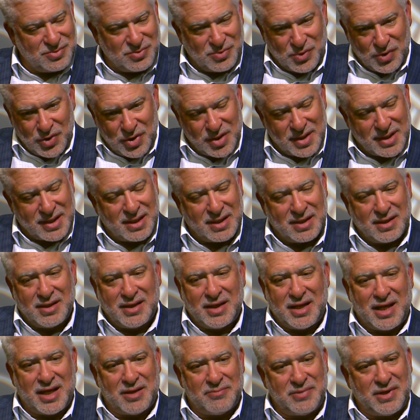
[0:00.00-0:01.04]
work
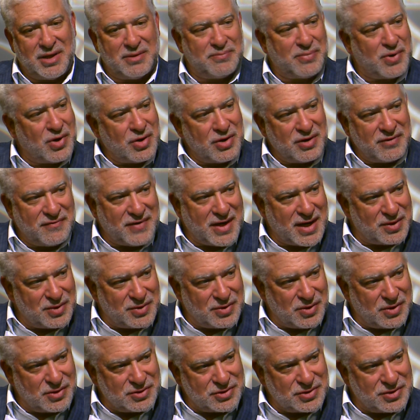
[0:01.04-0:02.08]
and be a part of
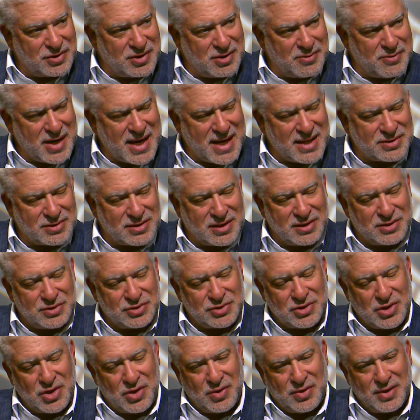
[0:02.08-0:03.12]
agriculture in Nebraska. And
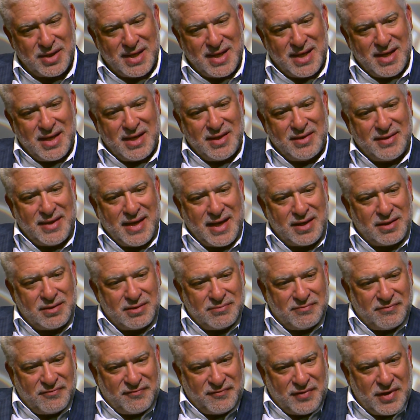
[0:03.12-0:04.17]
so that
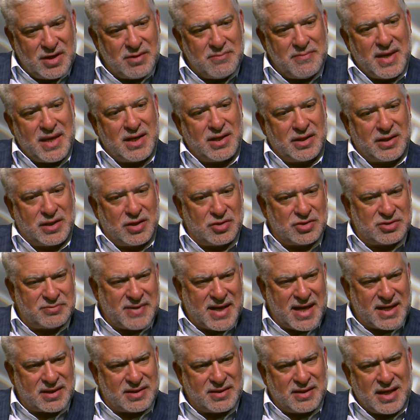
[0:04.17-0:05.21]
fundamentally goes
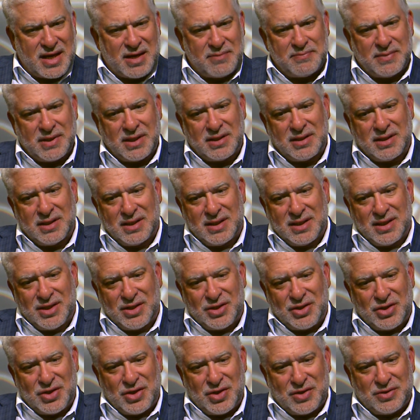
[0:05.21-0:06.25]
back to that. But
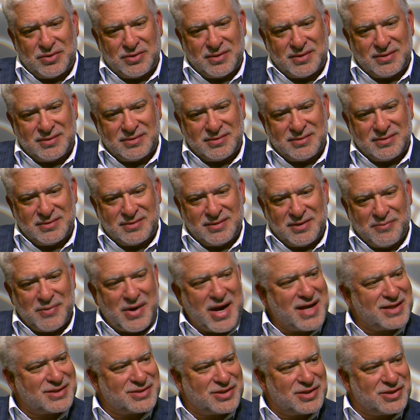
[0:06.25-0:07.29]

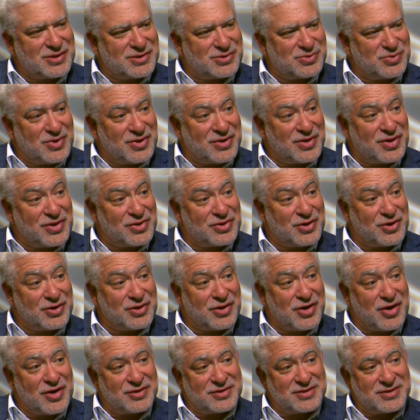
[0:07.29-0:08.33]
Nebraska is one of the third
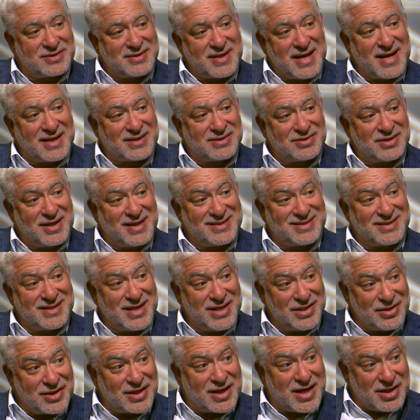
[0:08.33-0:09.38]
largest ag states
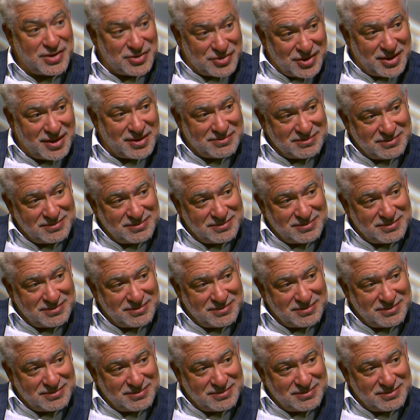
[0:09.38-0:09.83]
in the country.